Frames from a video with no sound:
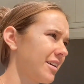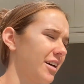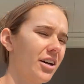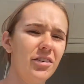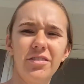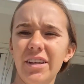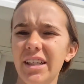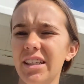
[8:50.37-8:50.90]

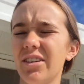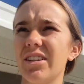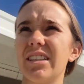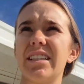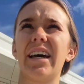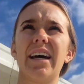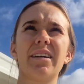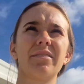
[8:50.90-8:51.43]
Hopefully it don't
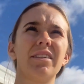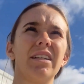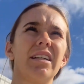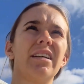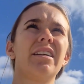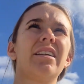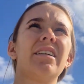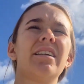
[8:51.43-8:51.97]
attack me.
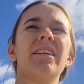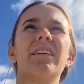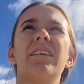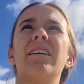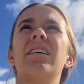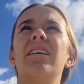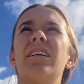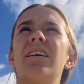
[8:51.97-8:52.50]

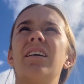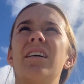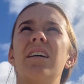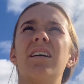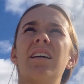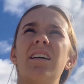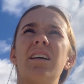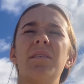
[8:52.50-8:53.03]

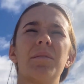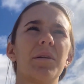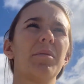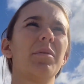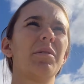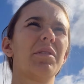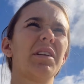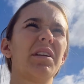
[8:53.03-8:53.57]
I'm gonna
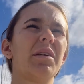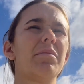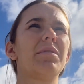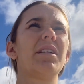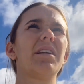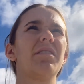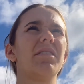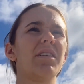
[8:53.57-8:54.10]
be really
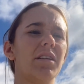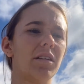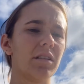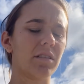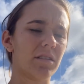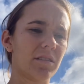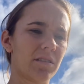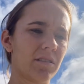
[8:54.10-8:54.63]
upset if it
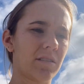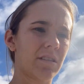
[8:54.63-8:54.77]
does.